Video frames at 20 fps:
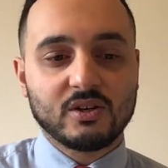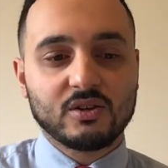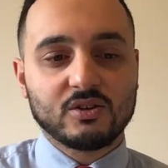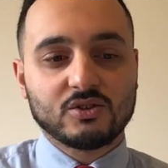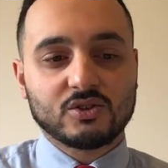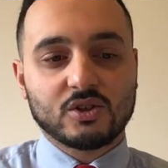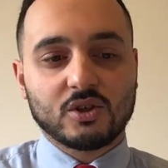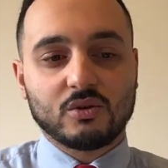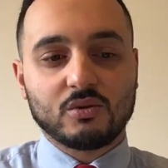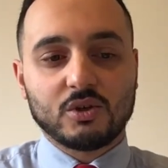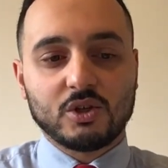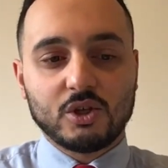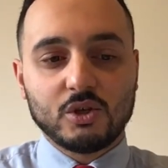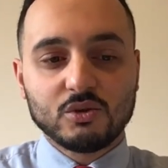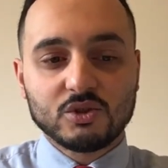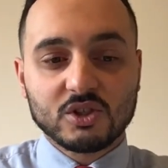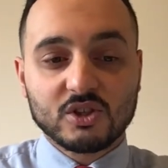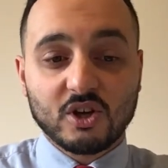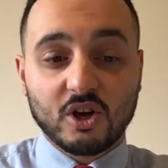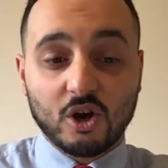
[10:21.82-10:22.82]
So
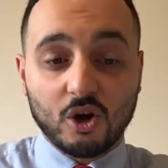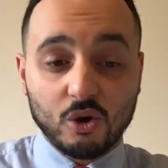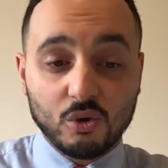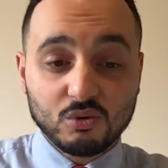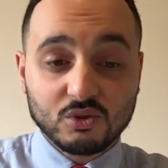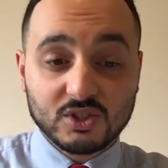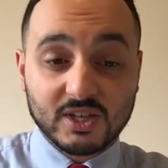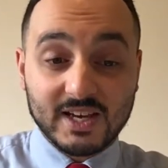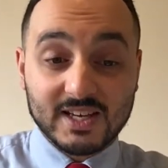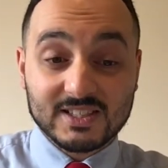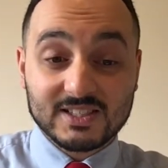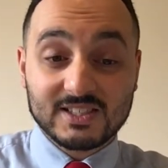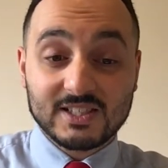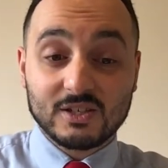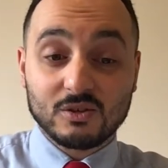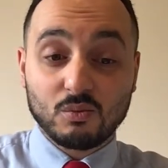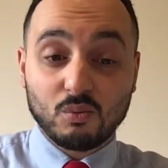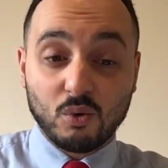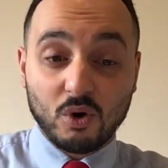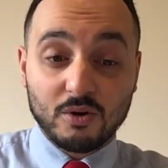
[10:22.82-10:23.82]
using the whole text, tick
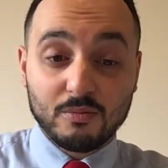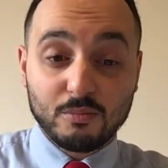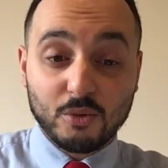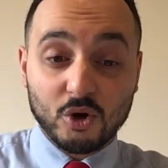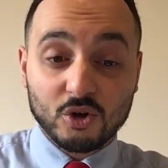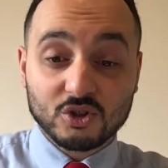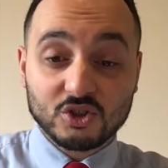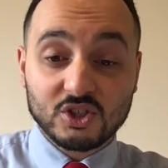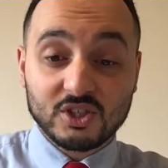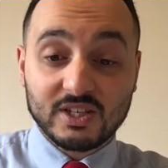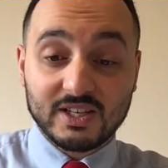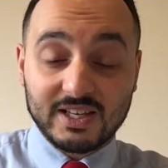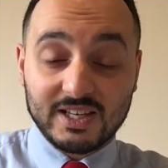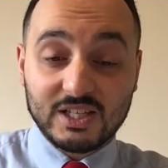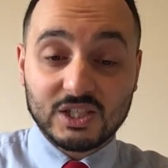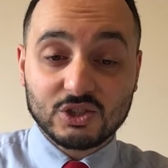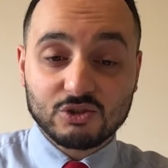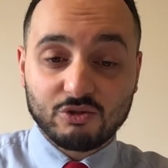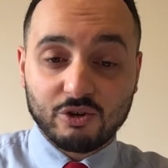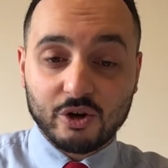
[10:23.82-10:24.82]
one box in
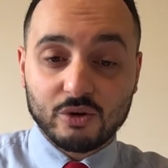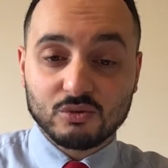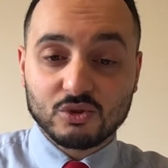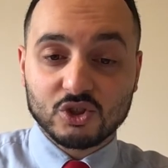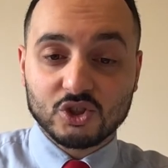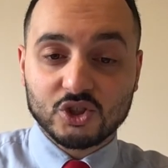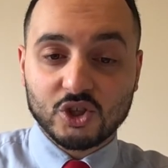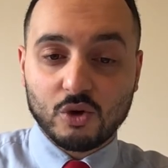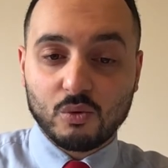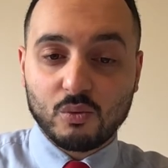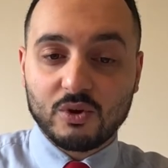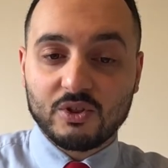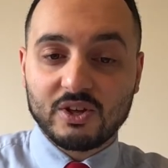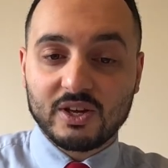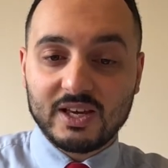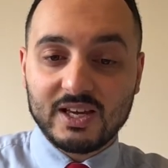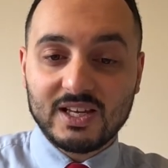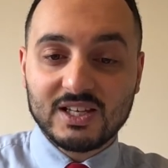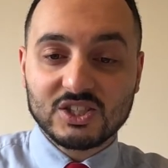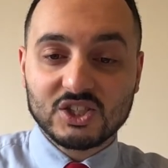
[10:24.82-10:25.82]
each row to show whether
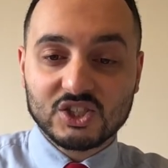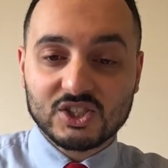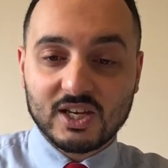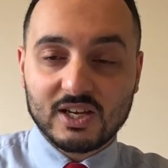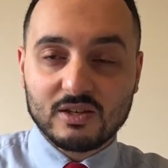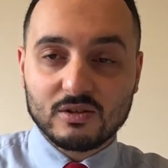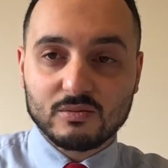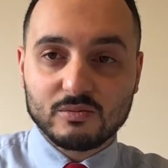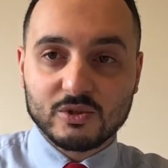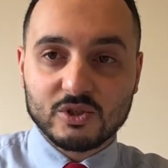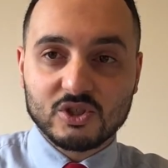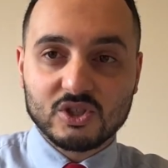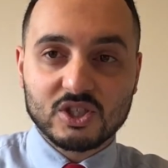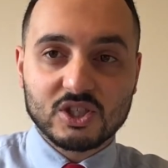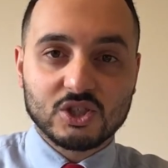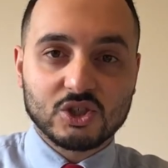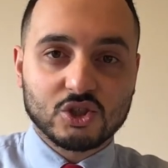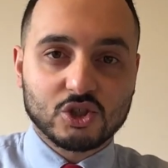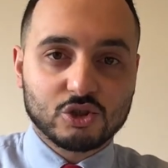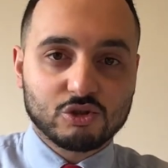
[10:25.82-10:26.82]
each statement
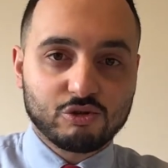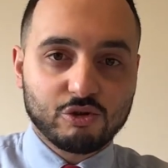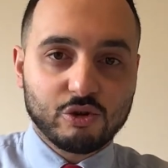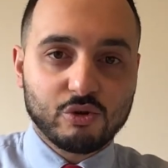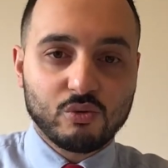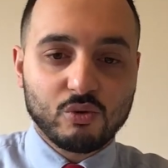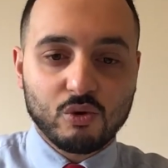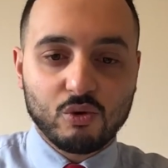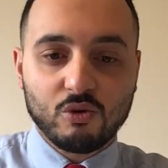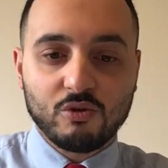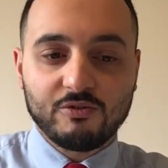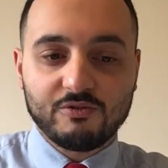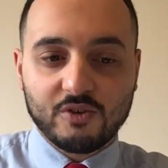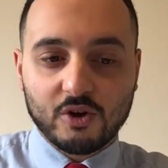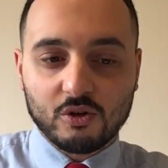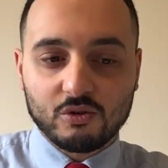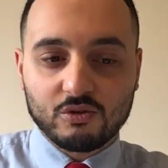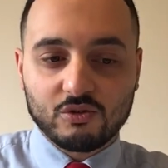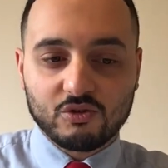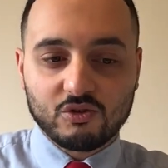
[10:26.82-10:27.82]
is true or
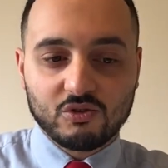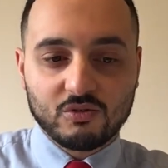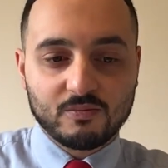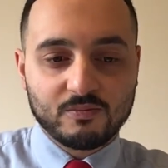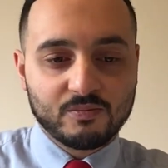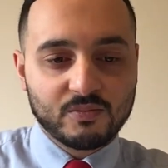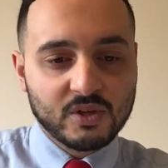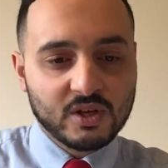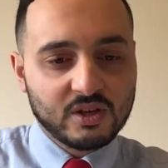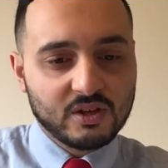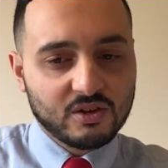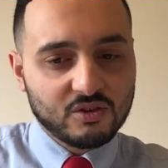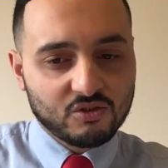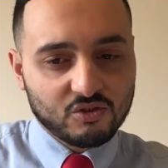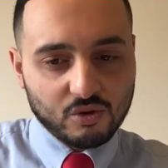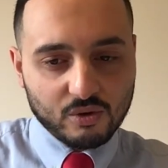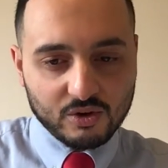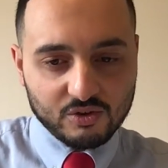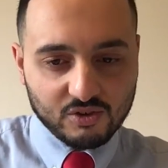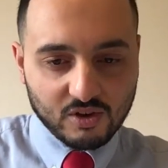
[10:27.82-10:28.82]
false. So
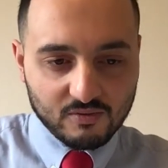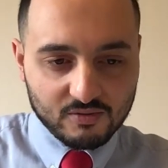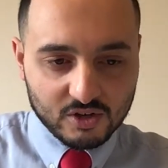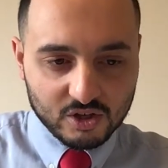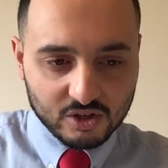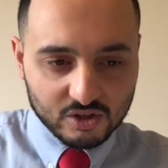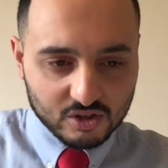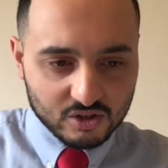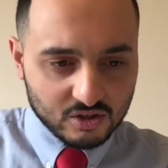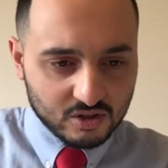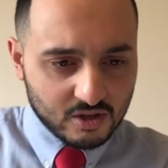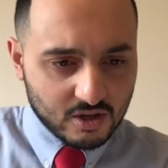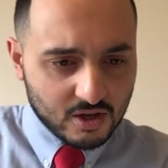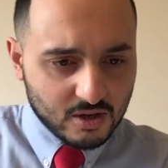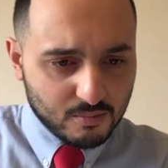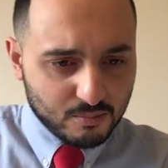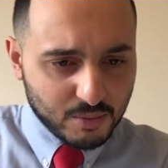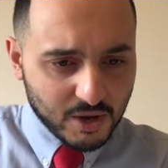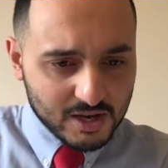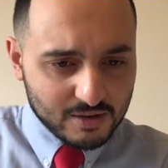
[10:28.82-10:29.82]
let's have a look.
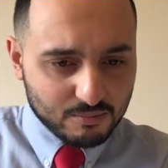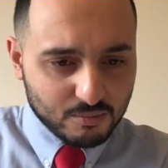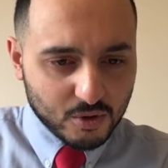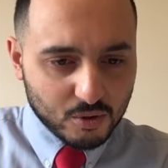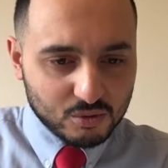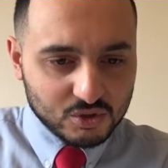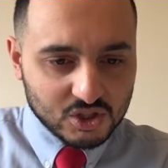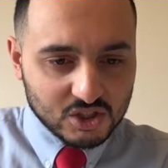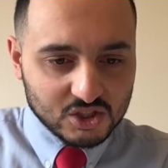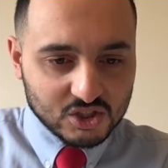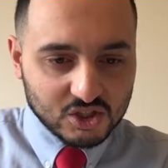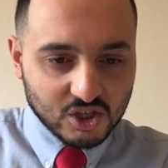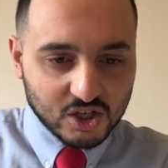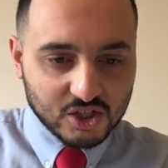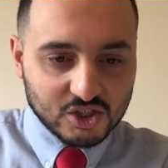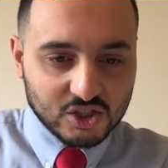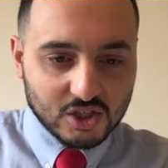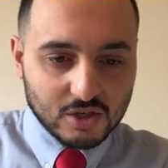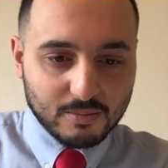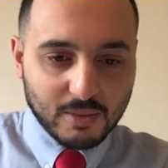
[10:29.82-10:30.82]
Padma was
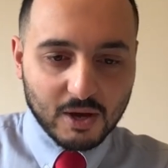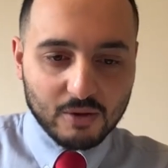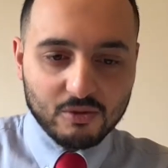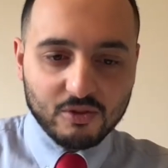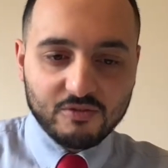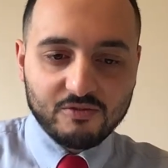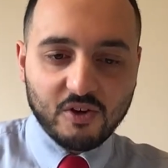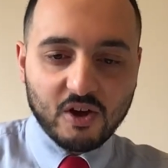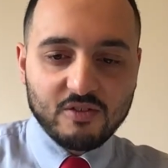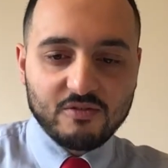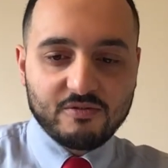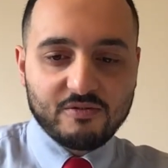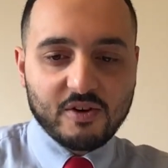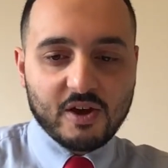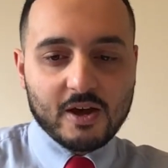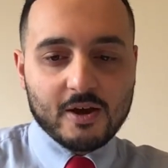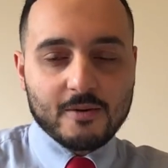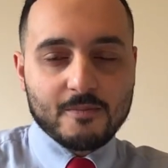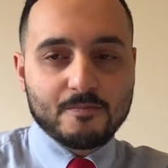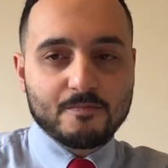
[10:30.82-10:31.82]
excited about the fun
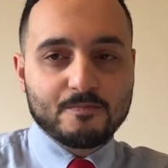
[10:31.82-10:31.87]
fair.